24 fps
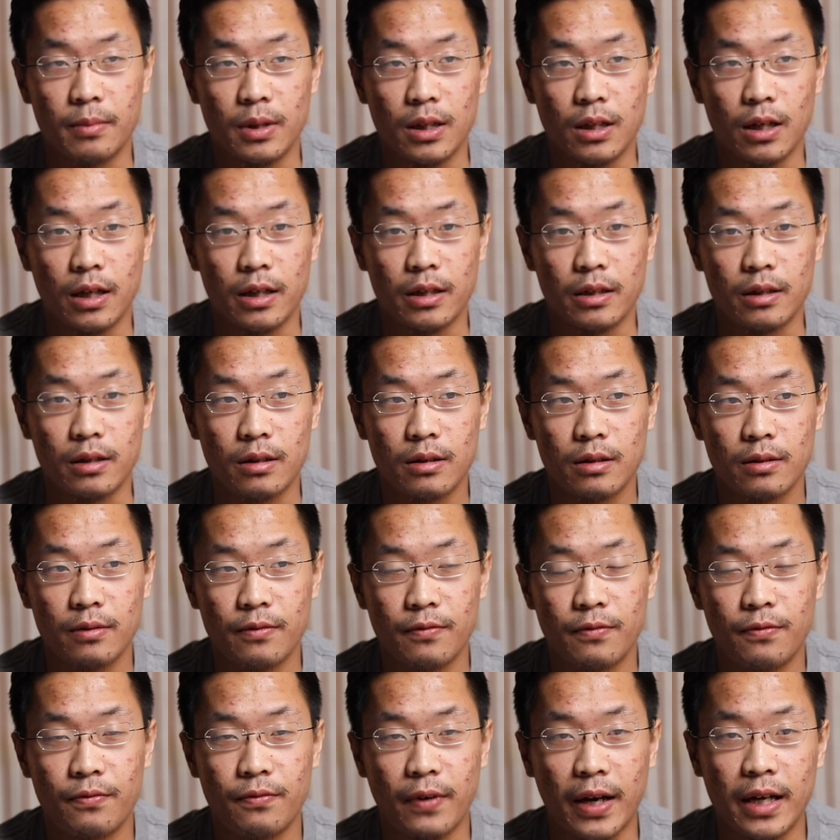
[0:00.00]
but like
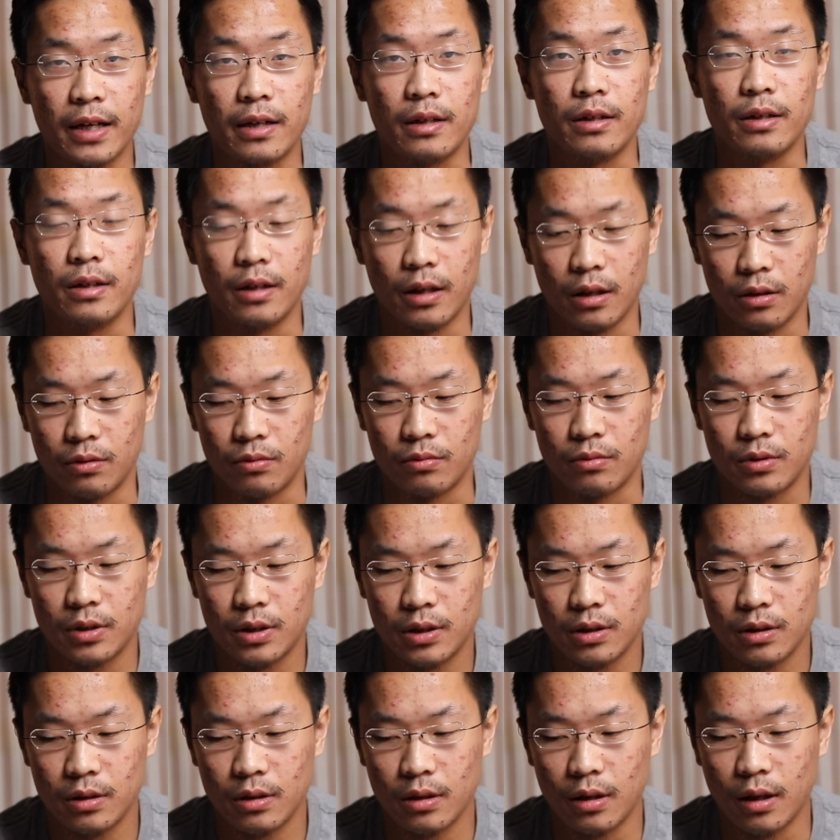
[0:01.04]
faint
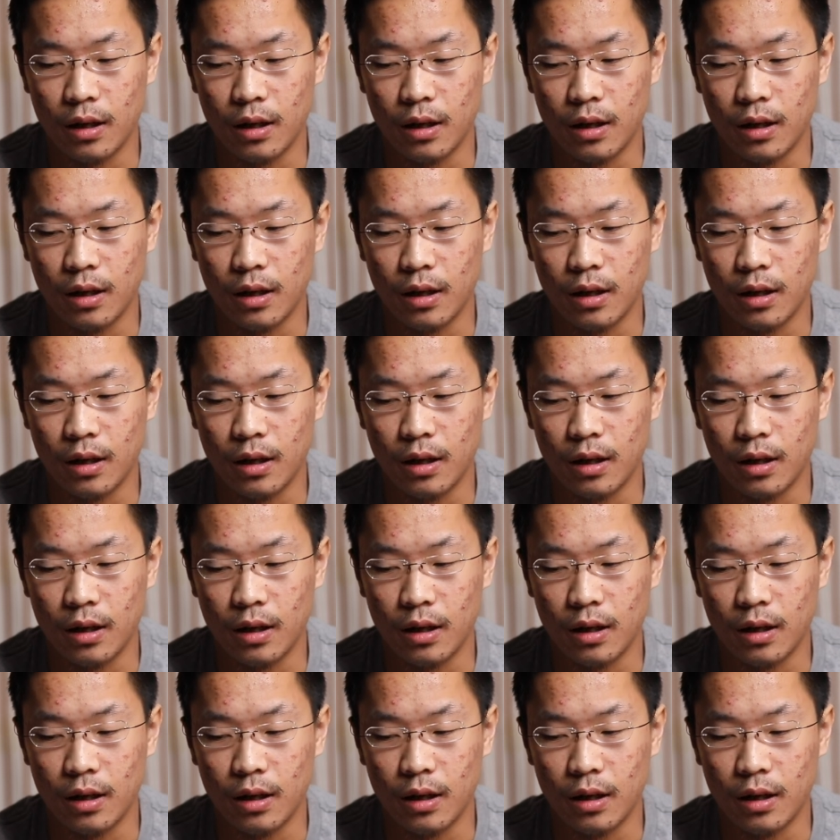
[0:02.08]
notes